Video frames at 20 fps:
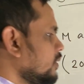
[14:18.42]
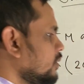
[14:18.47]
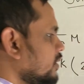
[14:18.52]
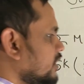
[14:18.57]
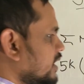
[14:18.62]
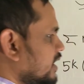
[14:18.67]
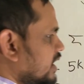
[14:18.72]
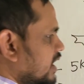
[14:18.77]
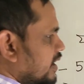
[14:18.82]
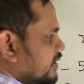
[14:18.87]

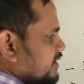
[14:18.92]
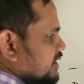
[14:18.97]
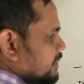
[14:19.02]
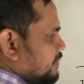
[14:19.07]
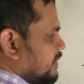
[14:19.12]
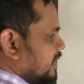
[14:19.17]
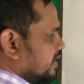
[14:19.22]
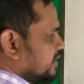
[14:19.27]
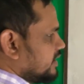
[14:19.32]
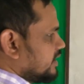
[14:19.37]
Okay, now
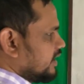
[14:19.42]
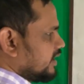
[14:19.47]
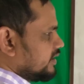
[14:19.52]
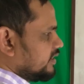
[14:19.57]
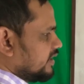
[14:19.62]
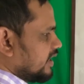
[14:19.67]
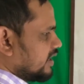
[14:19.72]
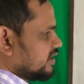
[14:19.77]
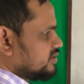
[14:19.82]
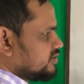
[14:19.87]
if I take
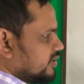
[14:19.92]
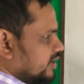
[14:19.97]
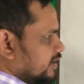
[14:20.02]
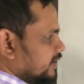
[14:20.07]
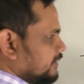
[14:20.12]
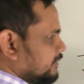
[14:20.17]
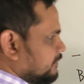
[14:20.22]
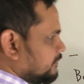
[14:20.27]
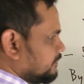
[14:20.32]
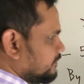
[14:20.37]
that
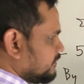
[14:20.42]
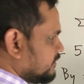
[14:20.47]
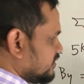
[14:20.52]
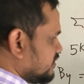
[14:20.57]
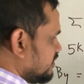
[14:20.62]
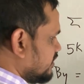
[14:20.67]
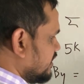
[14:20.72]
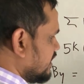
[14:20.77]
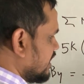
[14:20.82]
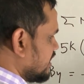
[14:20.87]
joint,
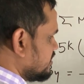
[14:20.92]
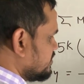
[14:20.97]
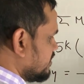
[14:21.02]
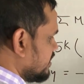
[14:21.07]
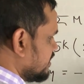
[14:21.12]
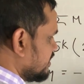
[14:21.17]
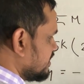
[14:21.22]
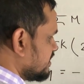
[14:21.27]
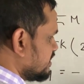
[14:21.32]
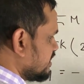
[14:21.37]
so that
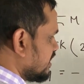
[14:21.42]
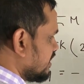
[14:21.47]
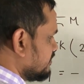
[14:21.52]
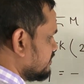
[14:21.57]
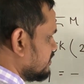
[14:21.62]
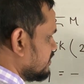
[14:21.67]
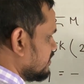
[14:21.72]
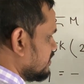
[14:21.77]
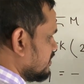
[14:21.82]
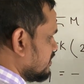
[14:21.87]
joint is
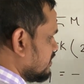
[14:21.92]
now